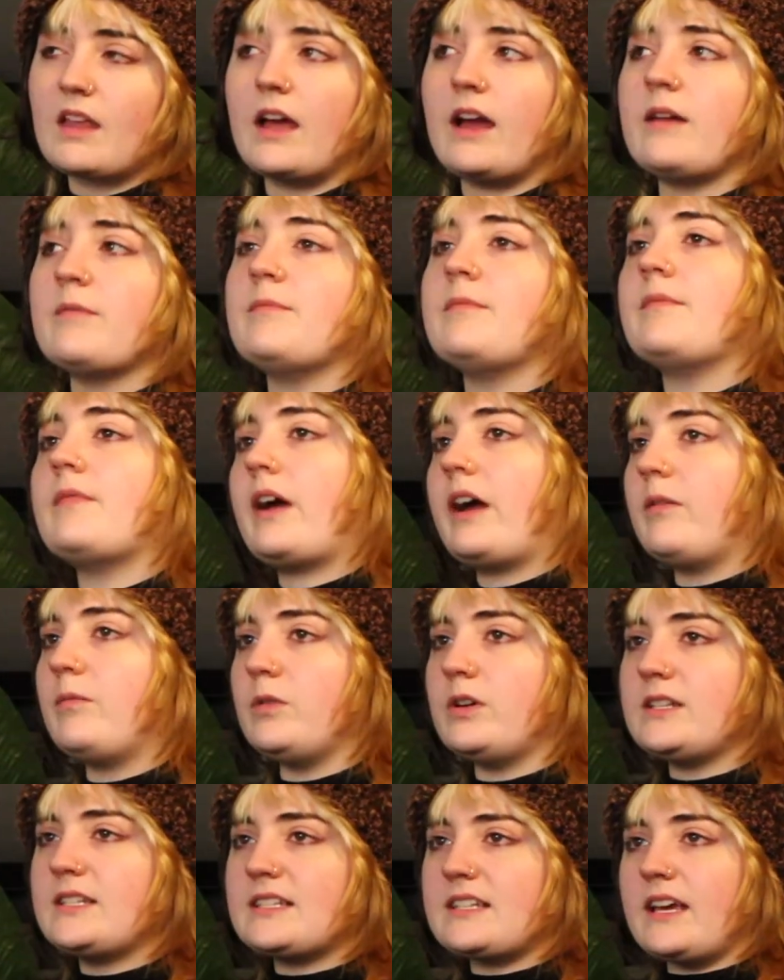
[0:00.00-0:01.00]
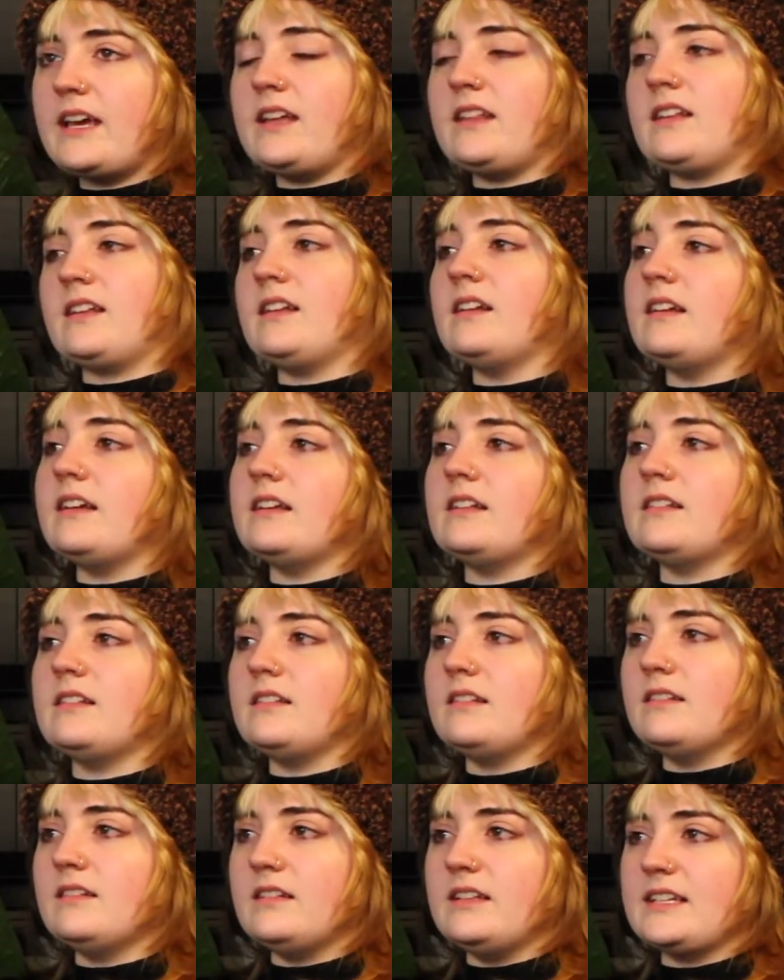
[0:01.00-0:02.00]
I would say that
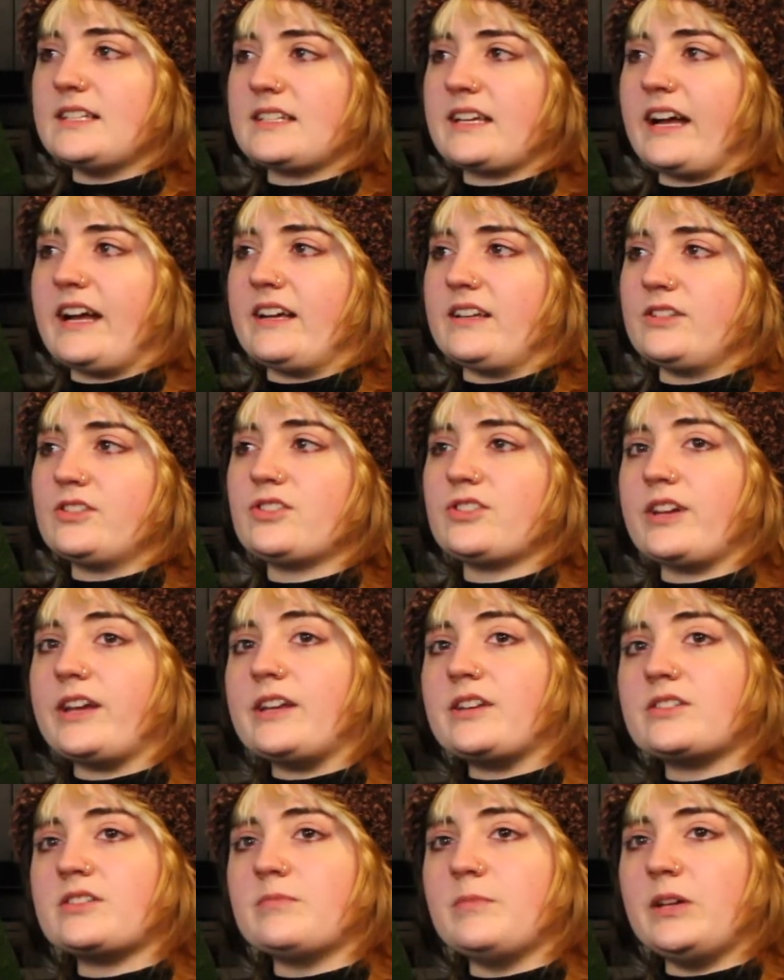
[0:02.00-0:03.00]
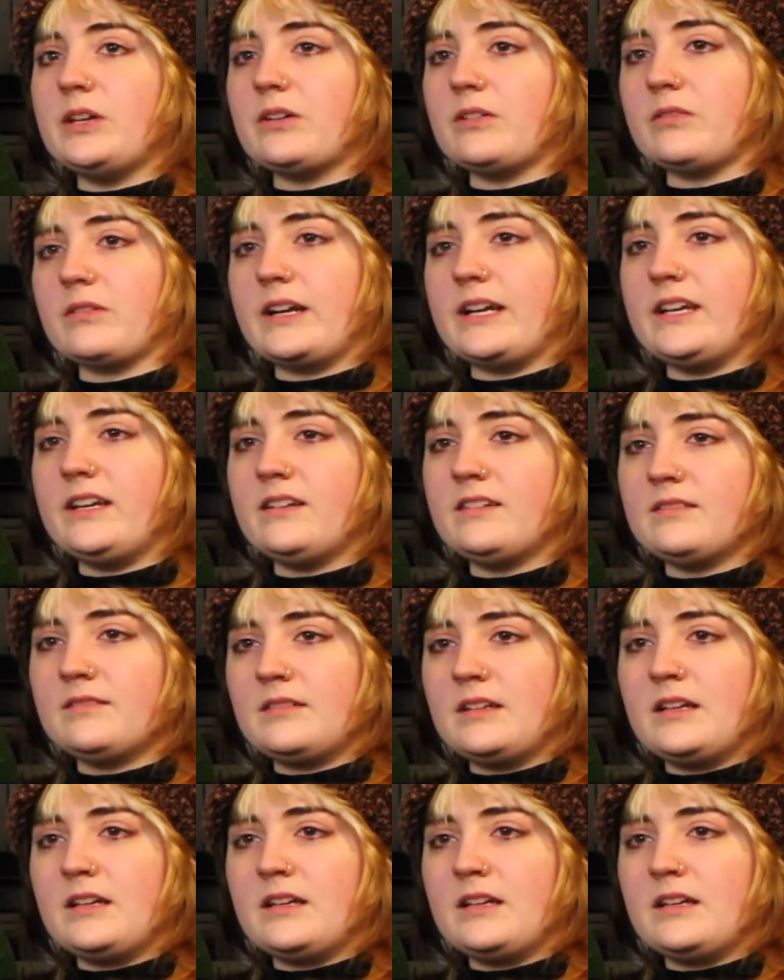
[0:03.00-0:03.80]
this has changed me already,